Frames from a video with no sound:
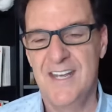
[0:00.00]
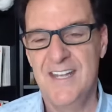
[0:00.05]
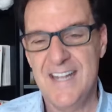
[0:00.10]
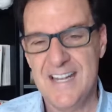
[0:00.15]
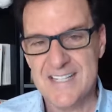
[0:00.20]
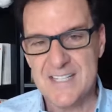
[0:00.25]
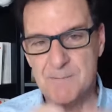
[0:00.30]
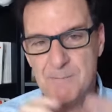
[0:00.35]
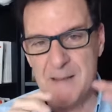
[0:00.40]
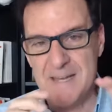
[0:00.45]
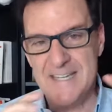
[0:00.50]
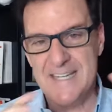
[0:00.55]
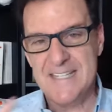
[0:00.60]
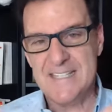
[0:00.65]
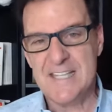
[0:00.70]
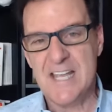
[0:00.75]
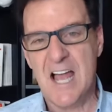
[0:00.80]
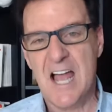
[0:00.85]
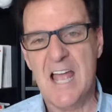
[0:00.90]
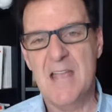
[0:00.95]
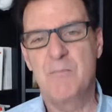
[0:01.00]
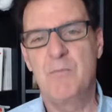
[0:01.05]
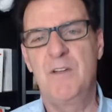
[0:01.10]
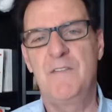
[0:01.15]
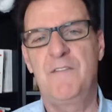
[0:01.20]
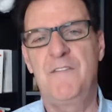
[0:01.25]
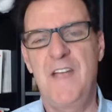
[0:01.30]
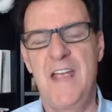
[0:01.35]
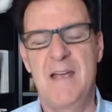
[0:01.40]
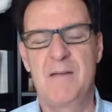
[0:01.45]
that's spending time
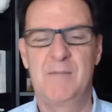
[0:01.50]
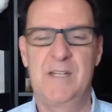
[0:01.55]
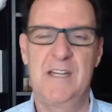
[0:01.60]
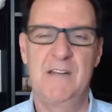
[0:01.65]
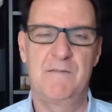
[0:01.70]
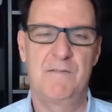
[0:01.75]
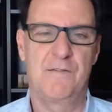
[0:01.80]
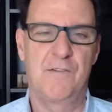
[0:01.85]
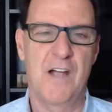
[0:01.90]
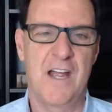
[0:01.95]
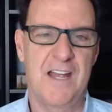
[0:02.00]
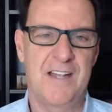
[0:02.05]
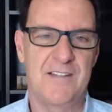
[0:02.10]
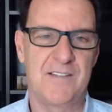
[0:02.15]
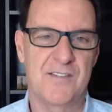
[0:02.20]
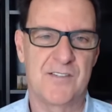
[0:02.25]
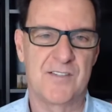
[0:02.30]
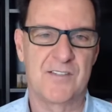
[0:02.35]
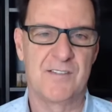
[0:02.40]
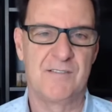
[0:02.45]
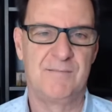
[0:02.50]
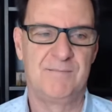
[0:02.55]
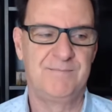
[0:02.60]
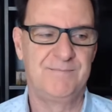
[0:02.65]
with family and friends,